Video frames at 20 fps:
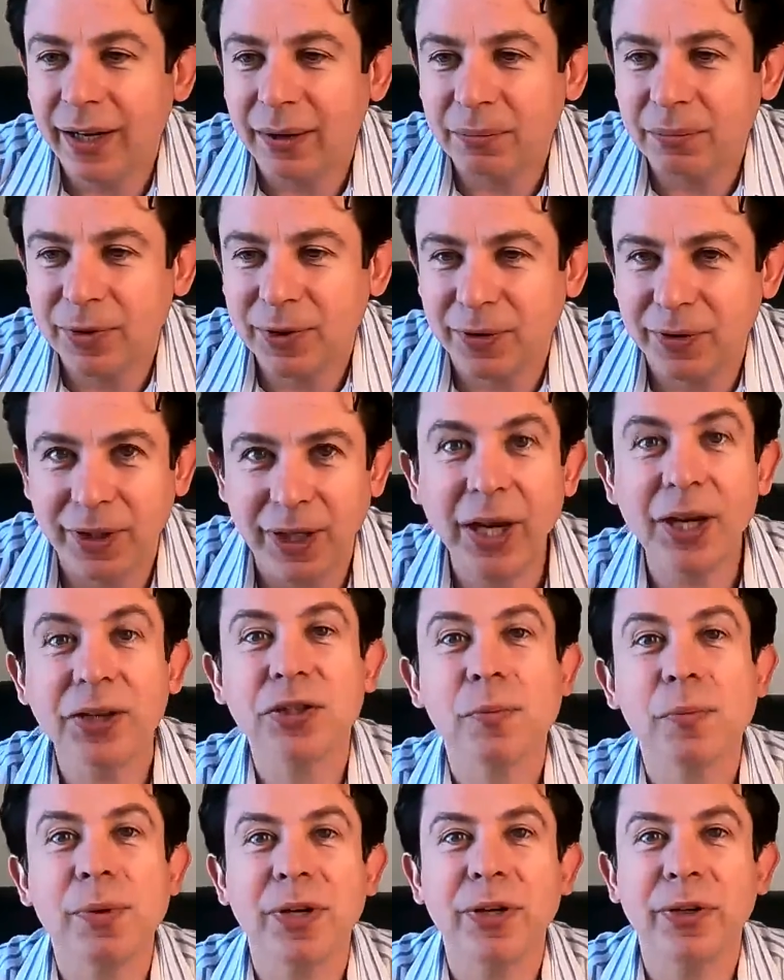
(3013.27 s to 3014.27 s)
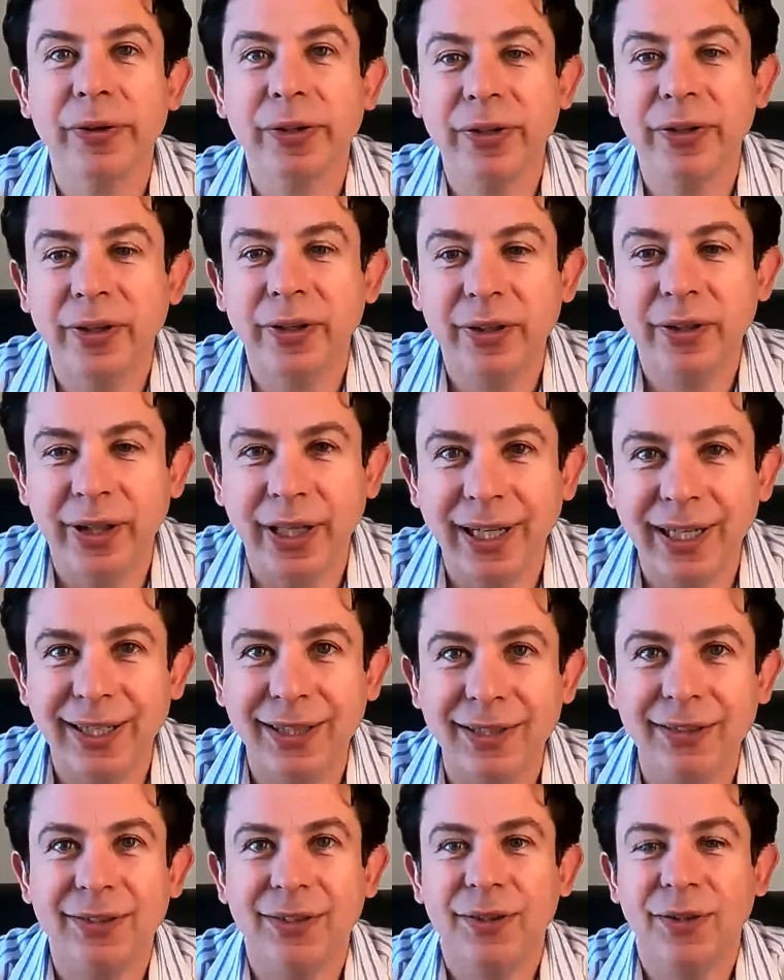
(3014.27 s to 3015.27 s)
So they're entrepreneurial
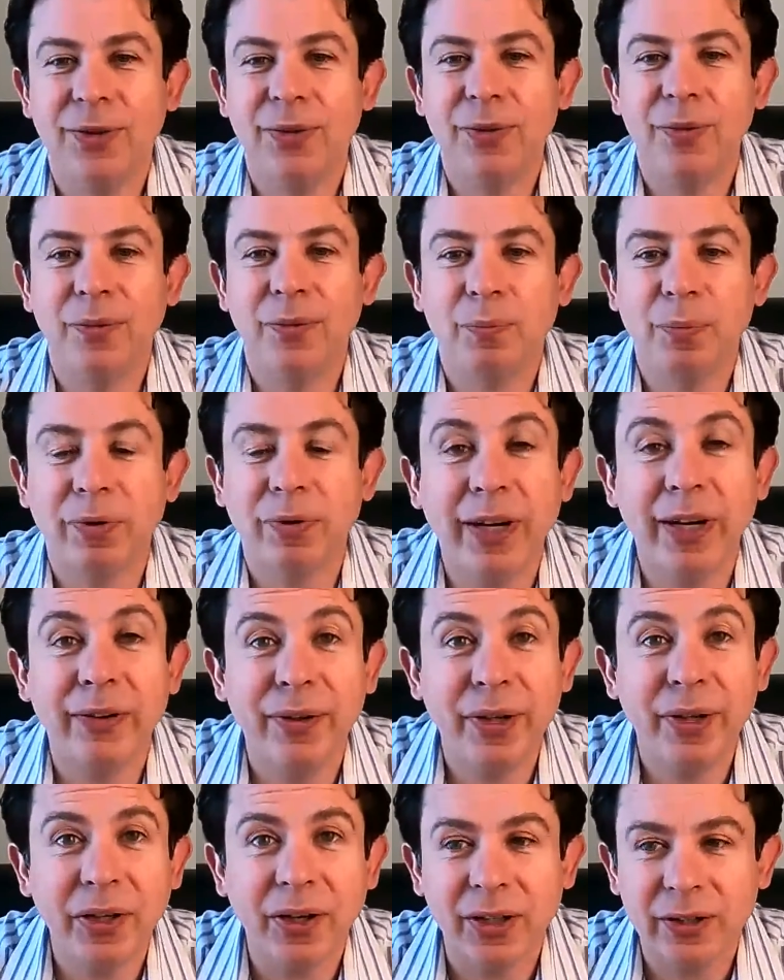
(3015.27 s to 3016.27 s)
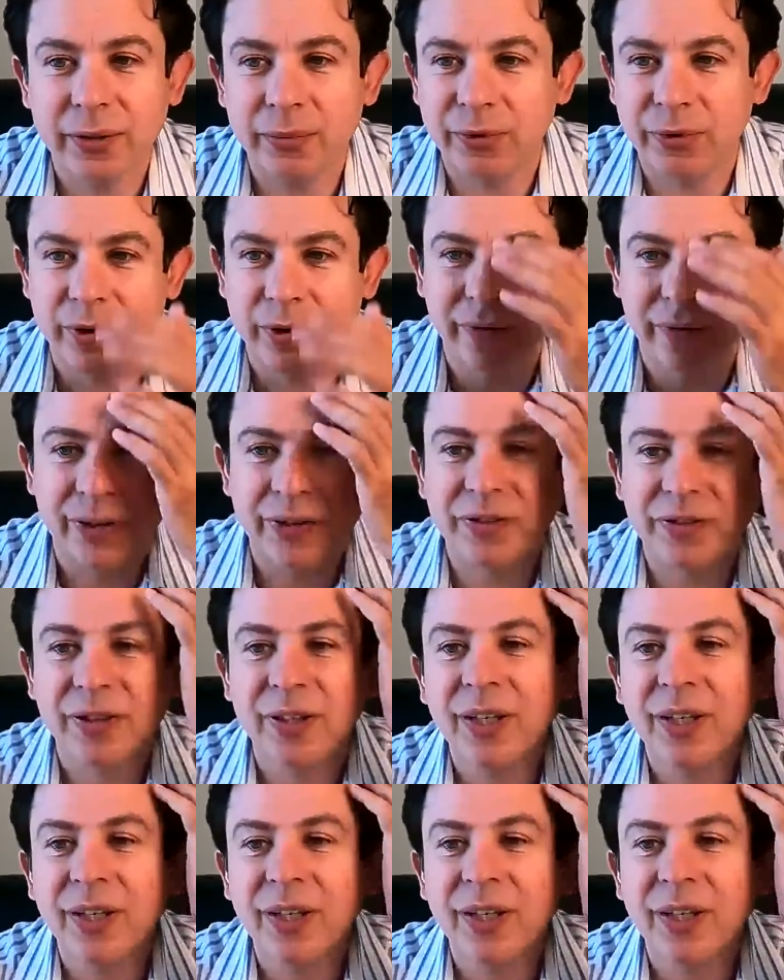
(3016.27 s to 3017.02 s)
ladies who provide a really awesome service